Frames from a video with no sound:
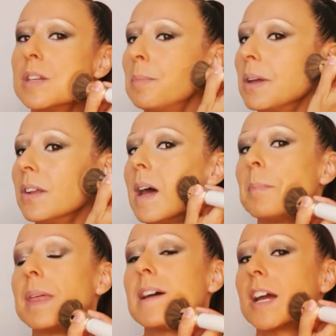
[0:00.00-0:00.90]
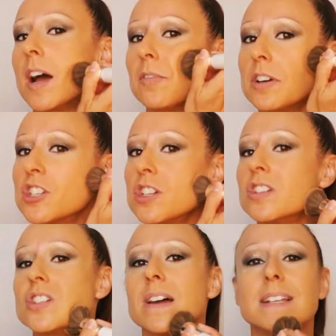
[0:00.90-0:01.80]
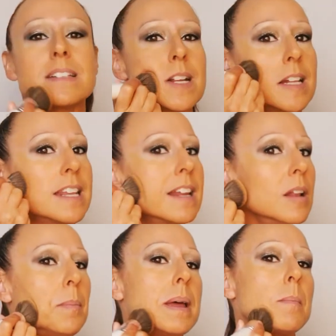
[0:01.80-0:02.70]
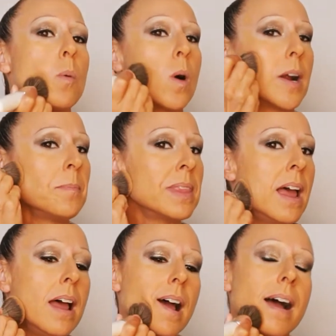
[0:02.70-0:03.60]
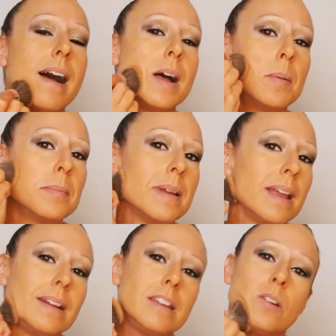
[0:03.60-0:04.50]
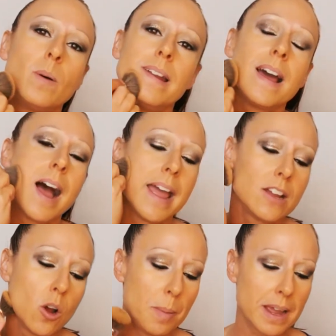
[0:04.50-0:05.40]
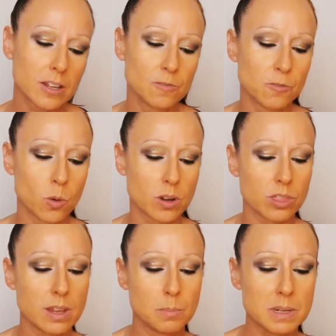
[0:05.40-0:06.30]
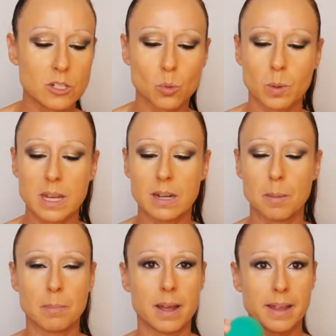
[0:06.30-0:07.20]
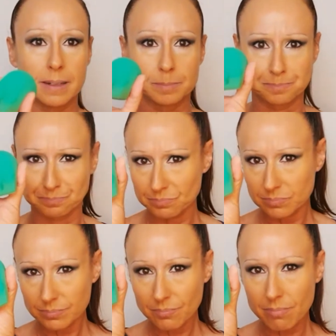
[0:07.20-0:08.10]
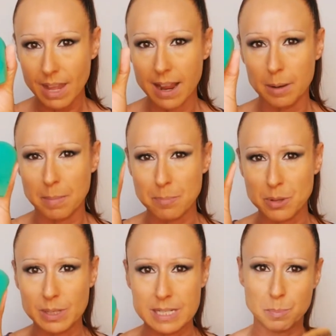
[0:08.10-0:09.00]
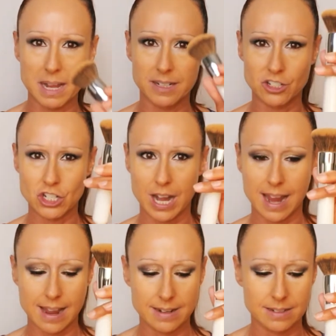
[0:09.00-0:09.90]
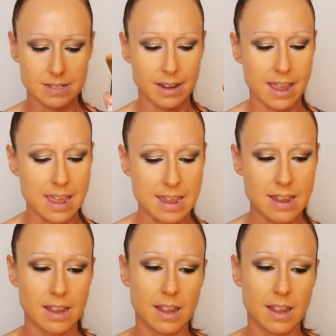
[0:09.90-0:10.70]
to build up that coverage just a little bit more. And you know what? I go back and forth in between my my beauty sponge and a